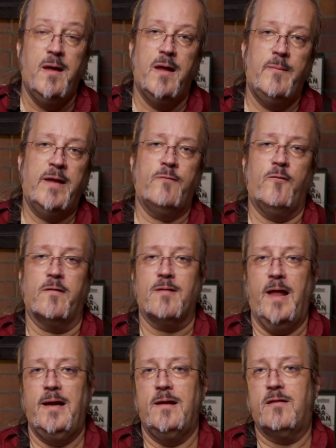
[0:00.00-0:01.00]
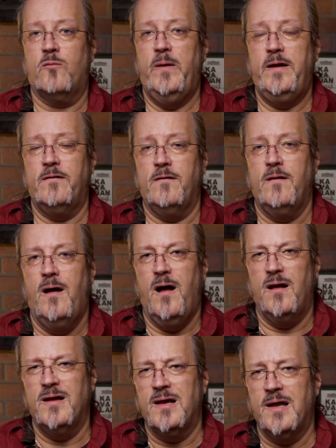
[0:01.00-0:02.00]
It makes for a slightly sweeter, a
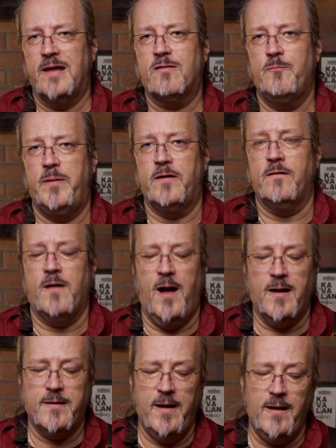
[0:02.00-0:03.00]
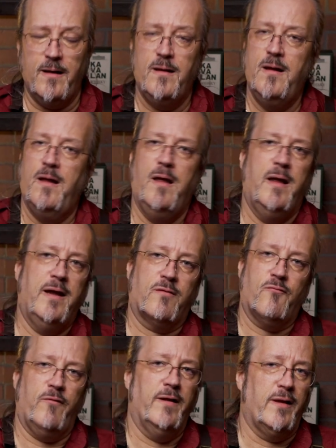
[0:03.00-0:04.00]
little less bitter cocktail. It's
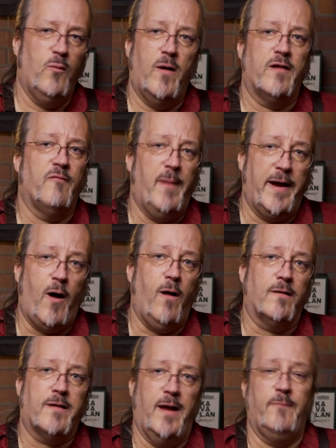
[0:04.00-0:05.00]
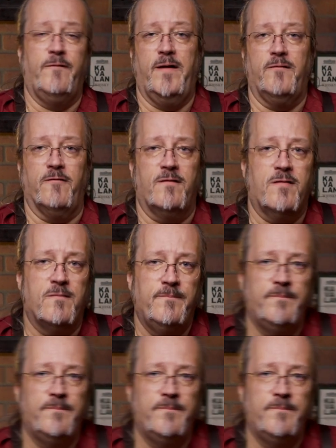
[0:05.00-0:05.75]
really one of my all-time favorites.